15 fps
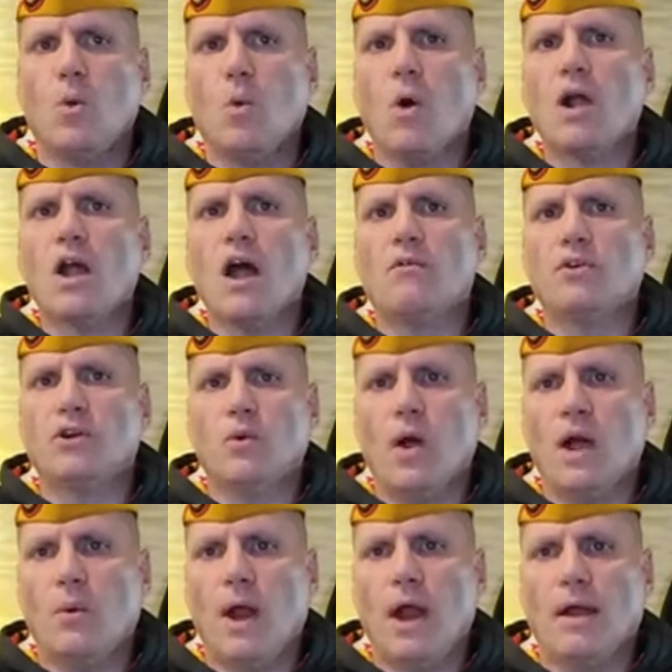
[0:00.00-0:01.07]
What cover do
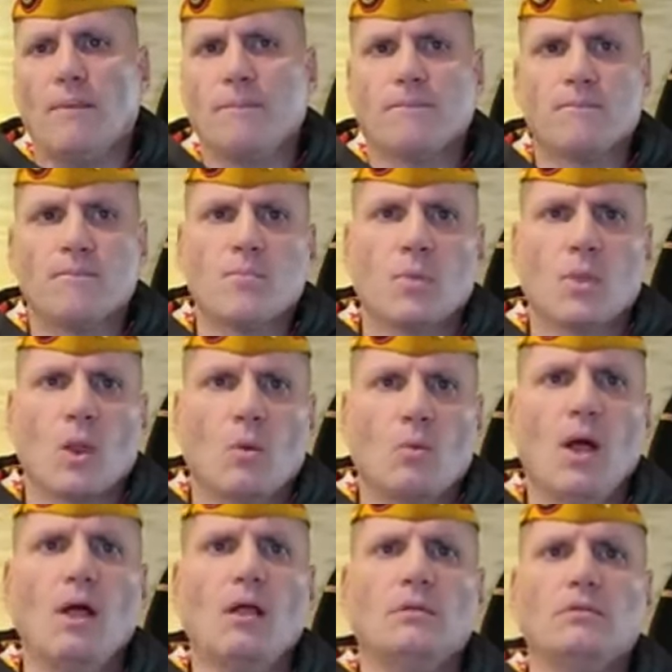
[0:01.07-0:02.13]
I wear?
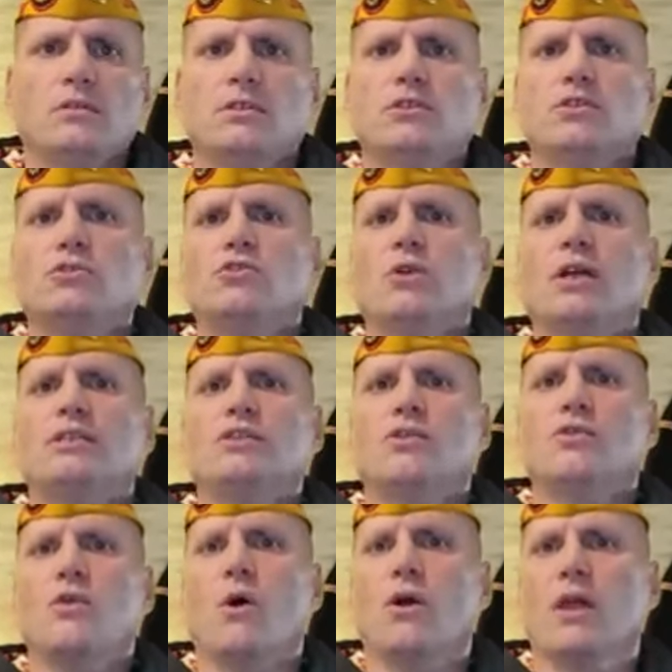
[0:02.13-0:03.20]
Well, there are 2 trains
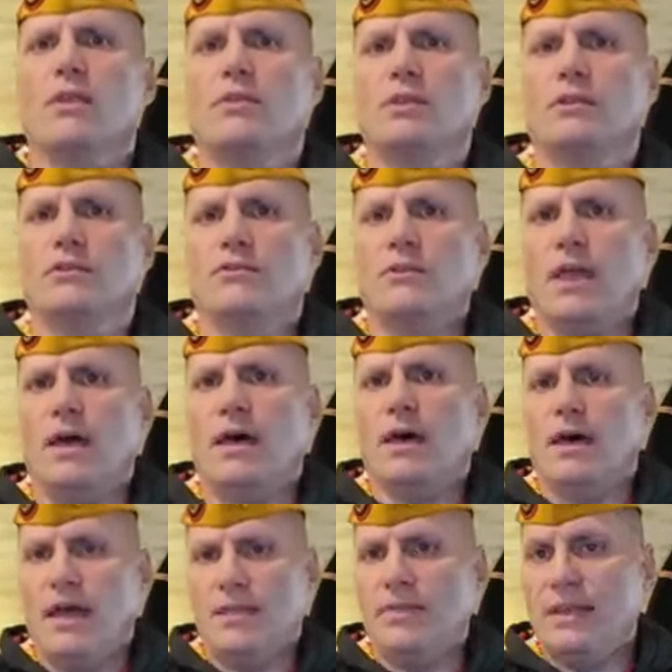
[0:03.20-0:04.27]
of thought on this,
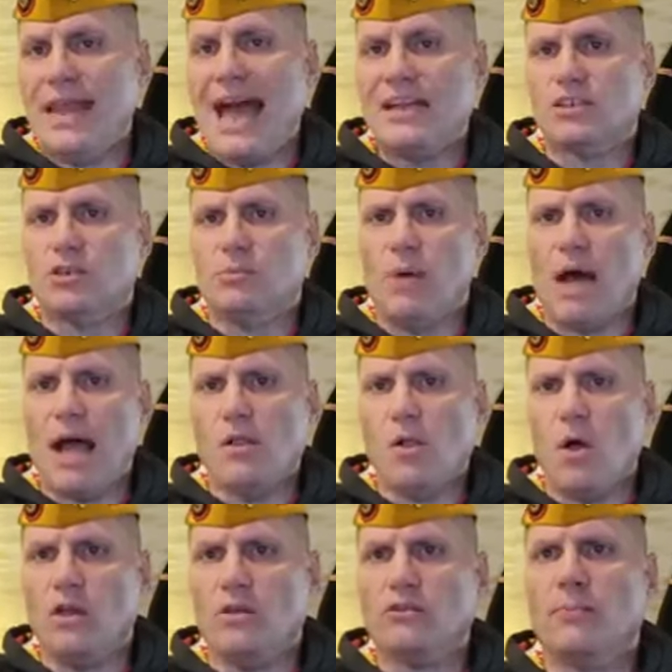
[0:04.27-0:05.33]
and the national
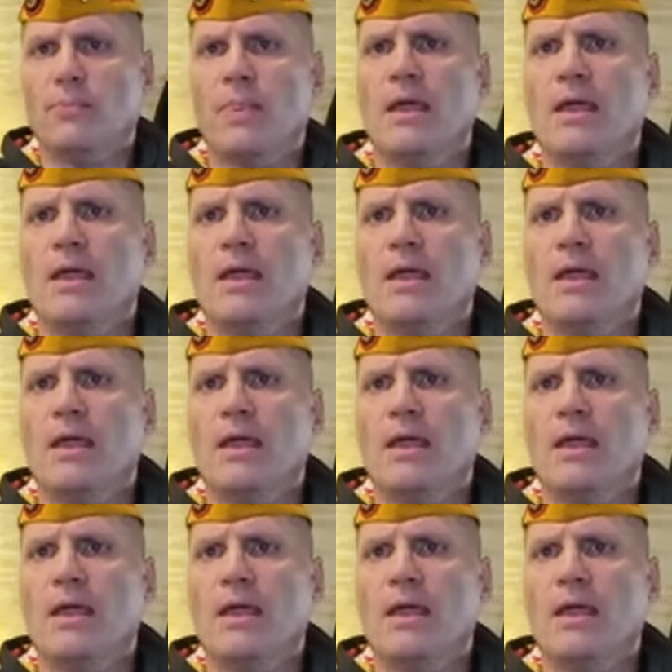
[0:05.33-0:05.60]
bylaws,